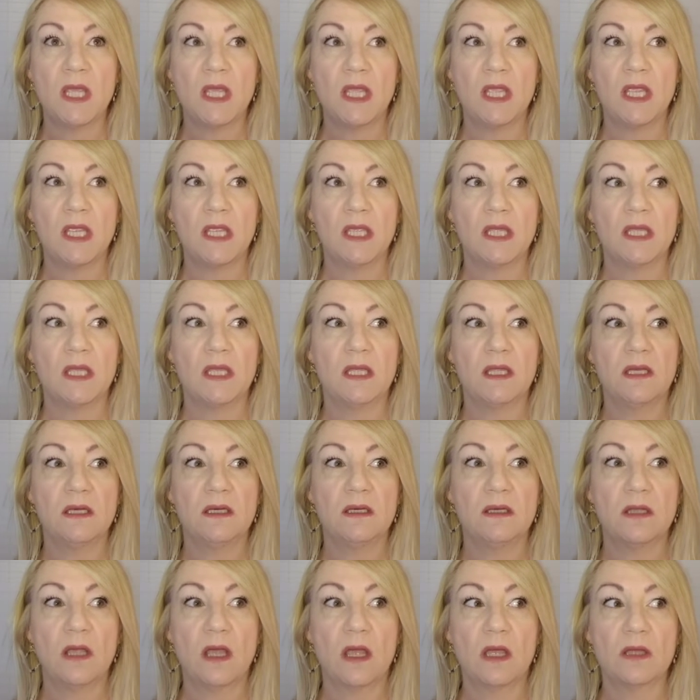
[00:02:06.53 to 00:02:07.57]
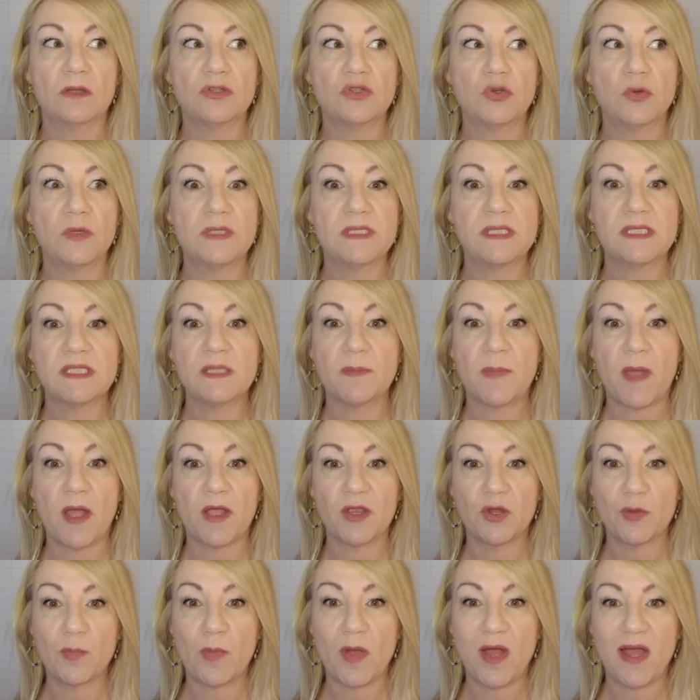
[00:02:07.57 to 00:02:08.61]
And uh, choices about
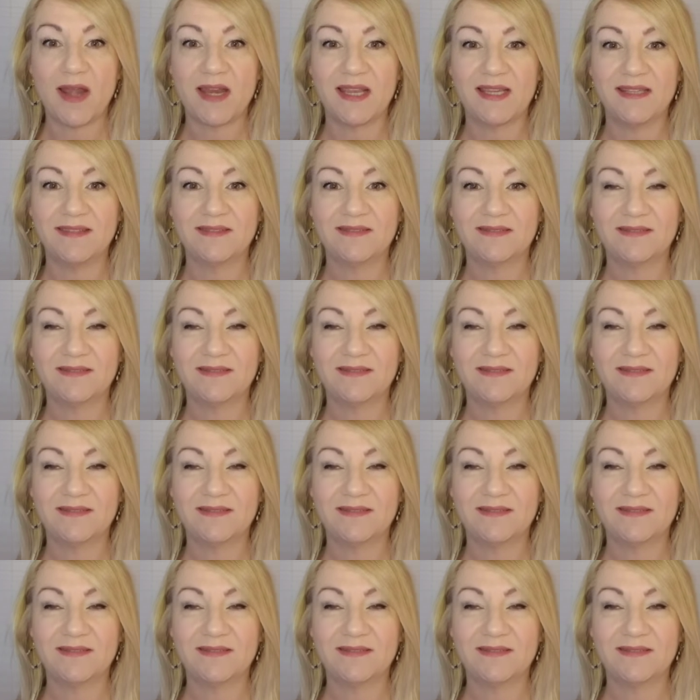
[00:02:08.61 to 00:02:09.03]
your body,